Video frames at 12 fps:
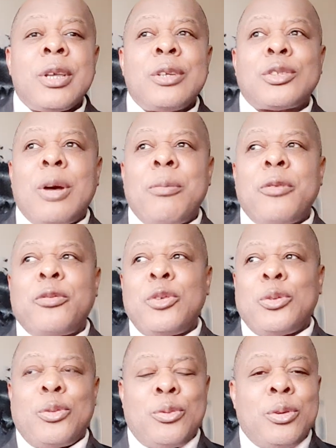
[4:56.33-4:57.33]
Some of
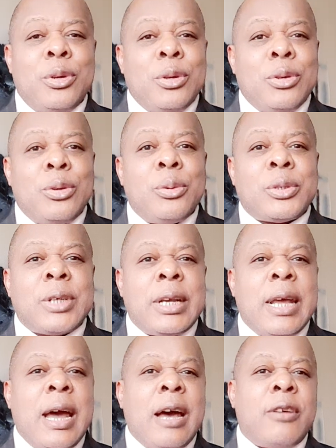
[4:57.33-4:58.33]
you, you will say
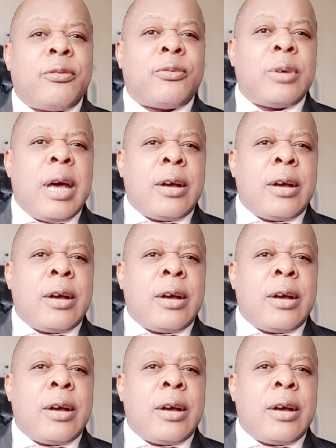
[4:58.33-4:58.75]
they have,